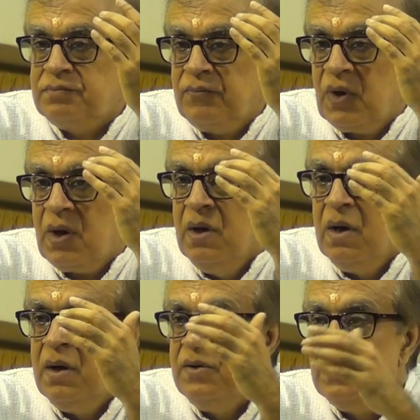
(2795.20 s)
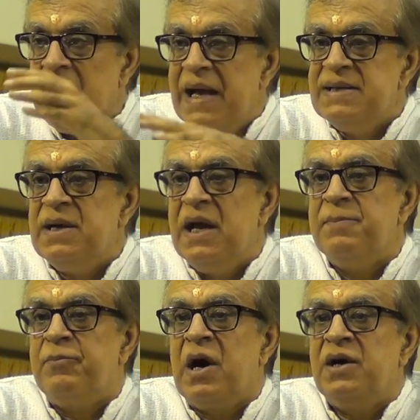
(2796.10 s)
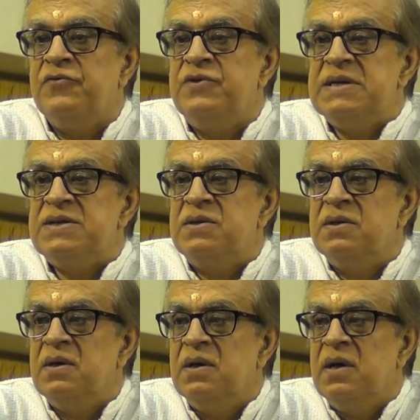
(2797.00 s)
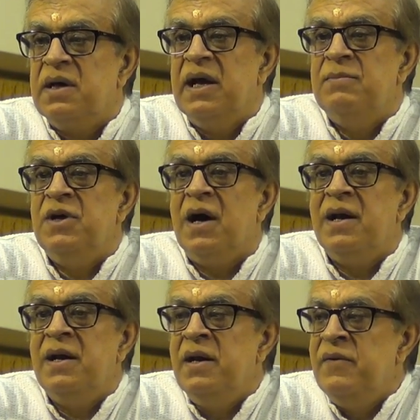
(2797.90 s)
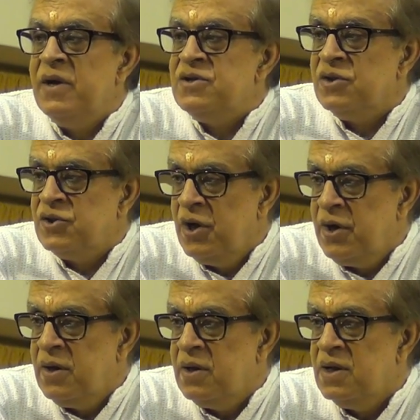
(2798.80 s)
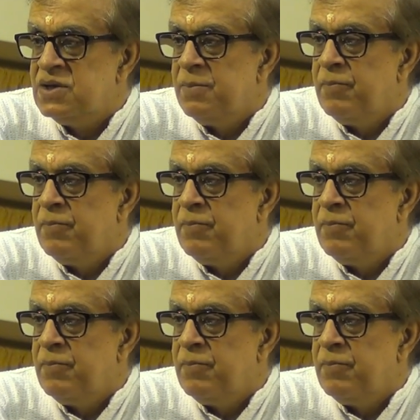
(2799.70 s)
as a part of this came the Aryan invasion theory. It's a byproduct of